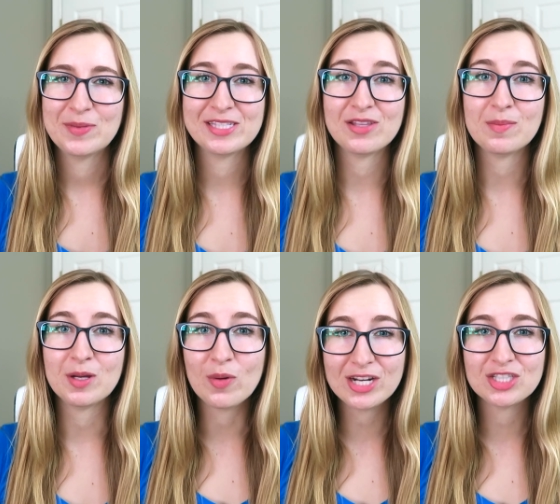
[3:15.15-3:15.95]
But so the
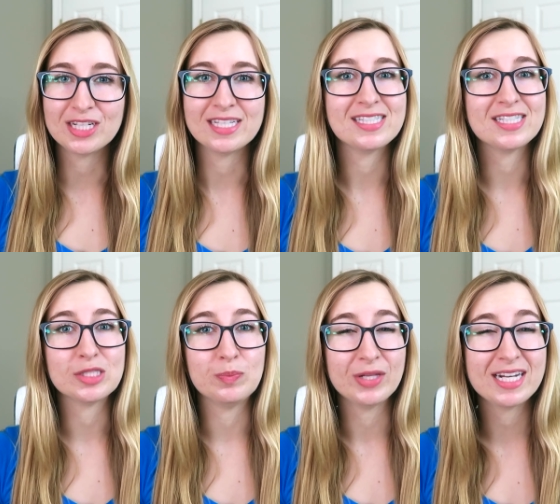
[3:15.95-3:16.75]
big question is,
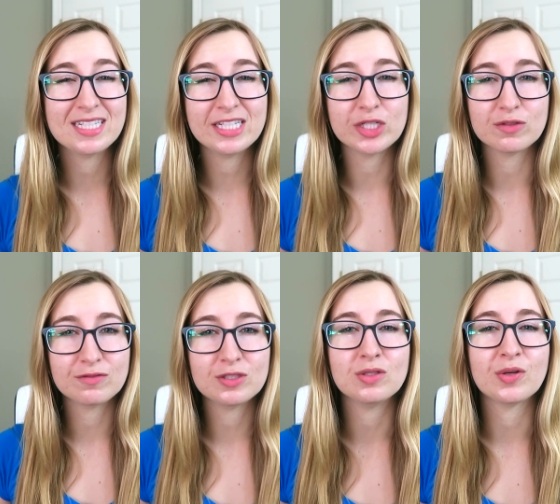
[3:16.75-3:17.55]
does blending your
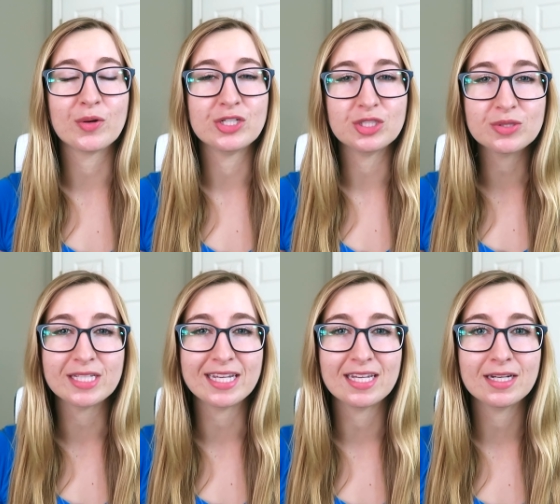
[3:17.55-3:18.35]
food or
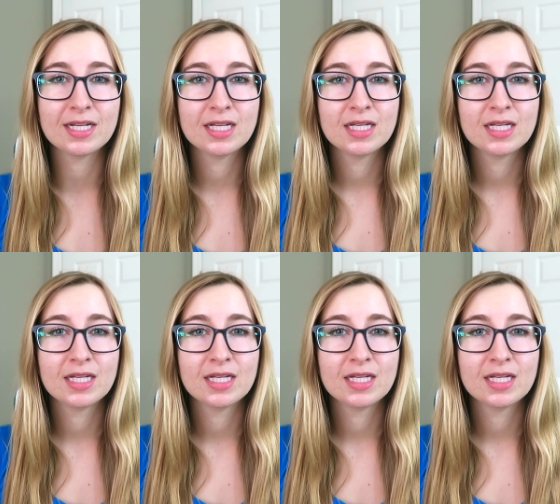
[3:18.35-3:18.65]
juicing it